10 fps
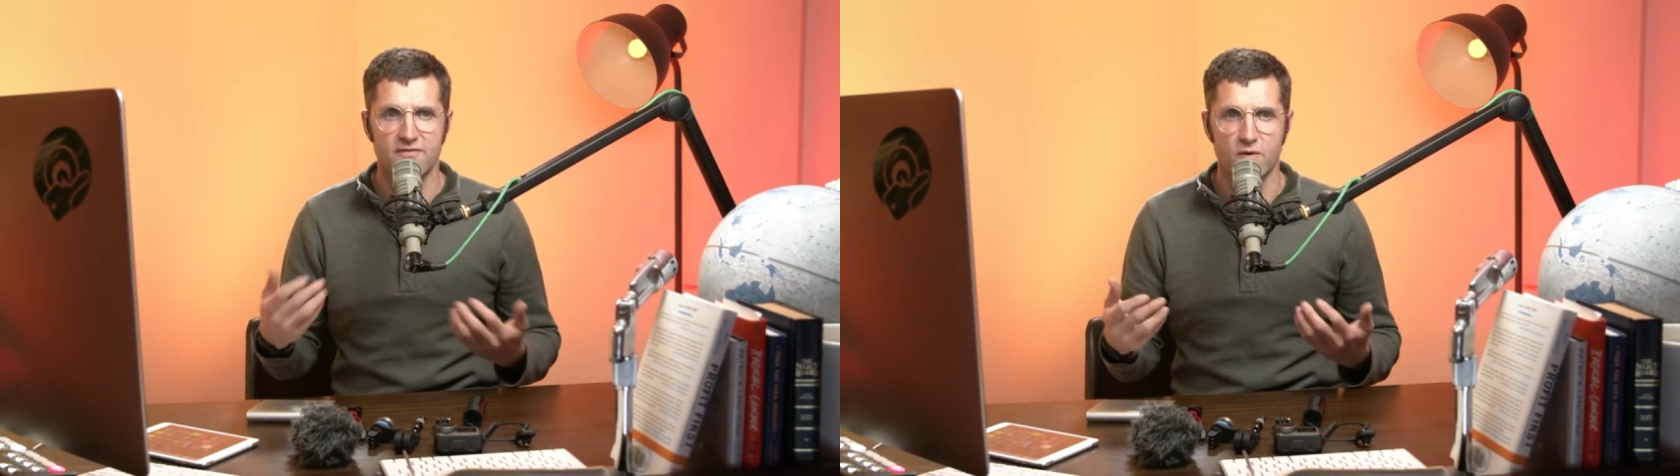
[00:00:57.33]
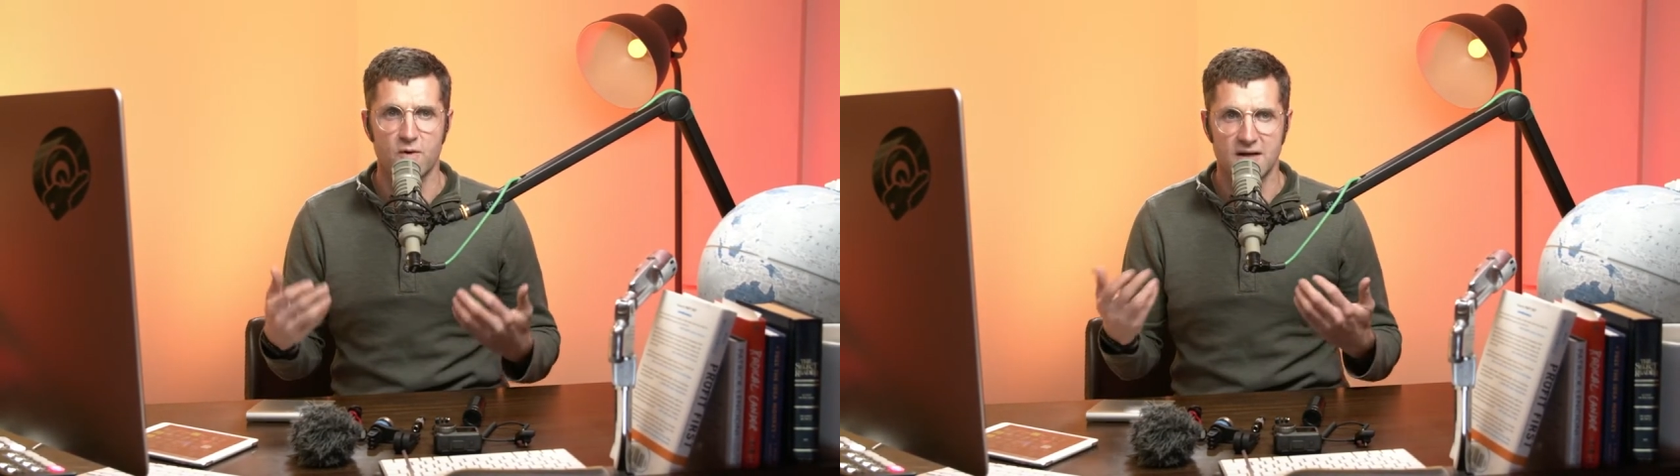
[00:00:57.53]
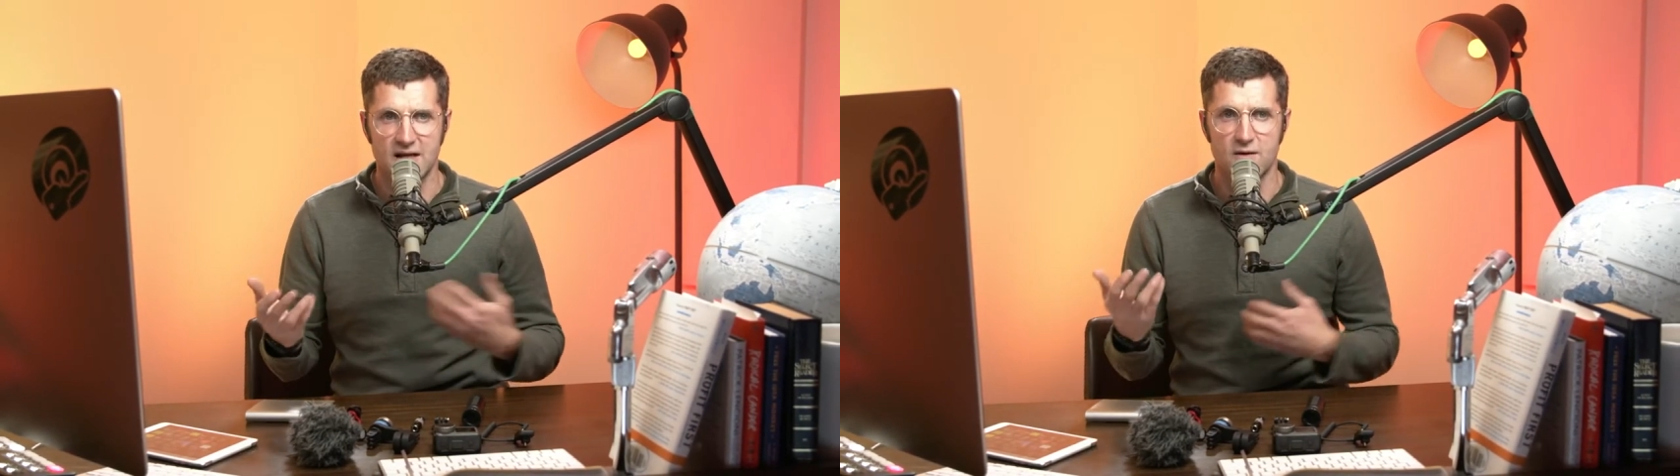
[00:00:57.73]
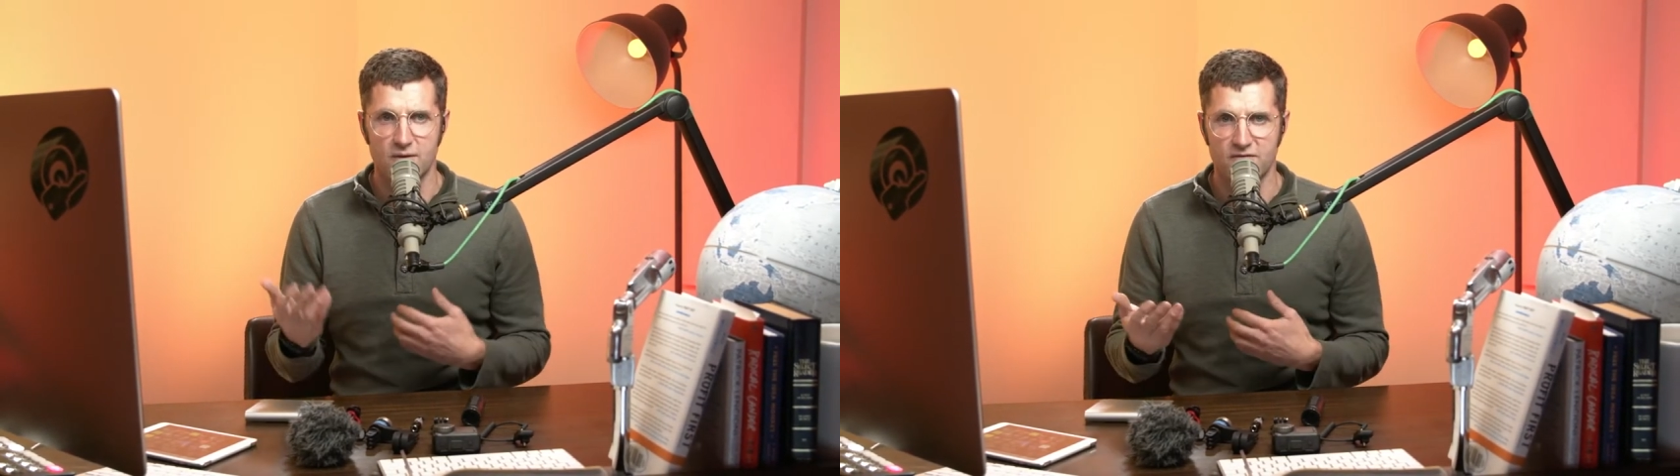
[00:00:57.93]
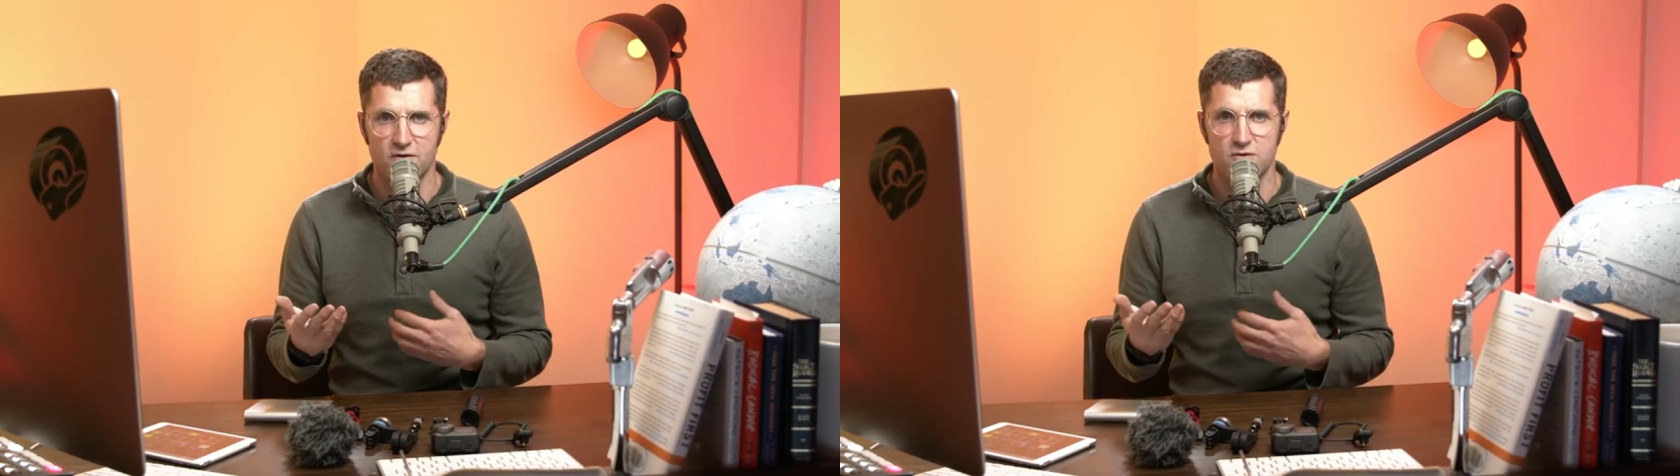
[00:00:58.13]
for gear
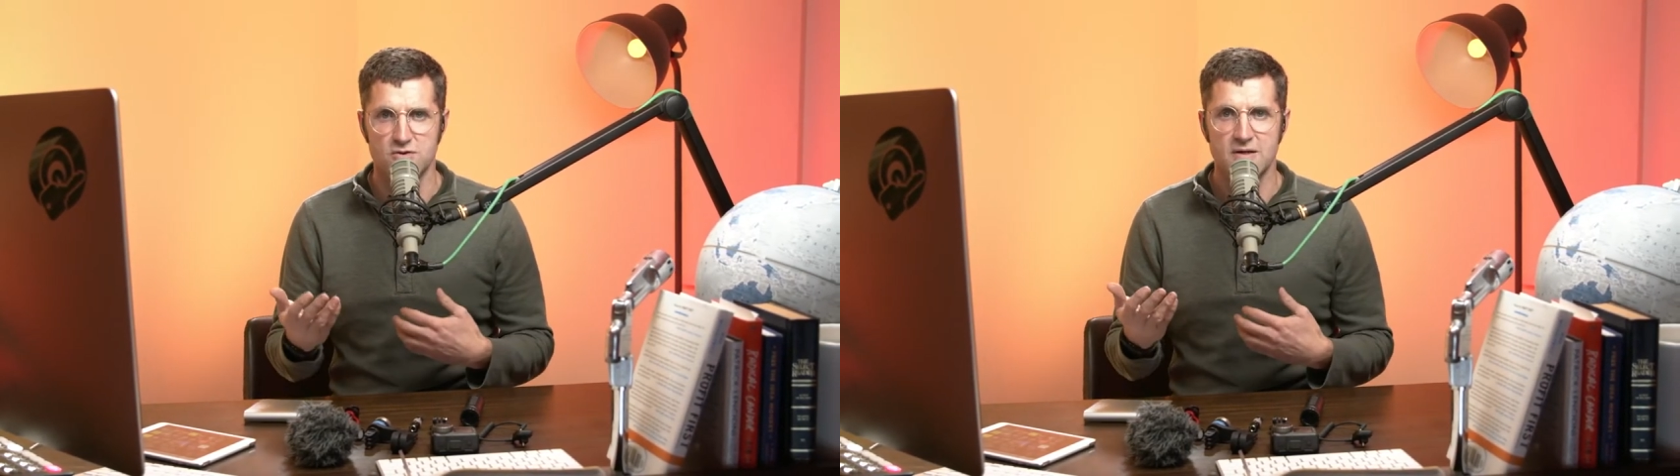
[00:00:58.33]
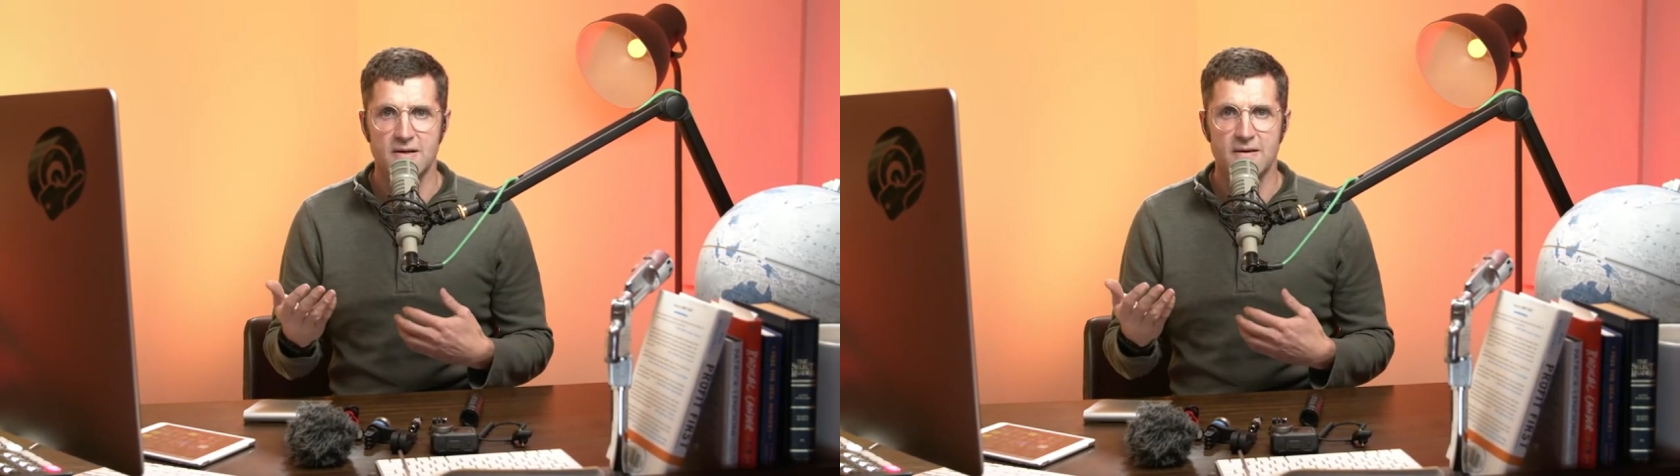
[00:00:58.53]
reviews,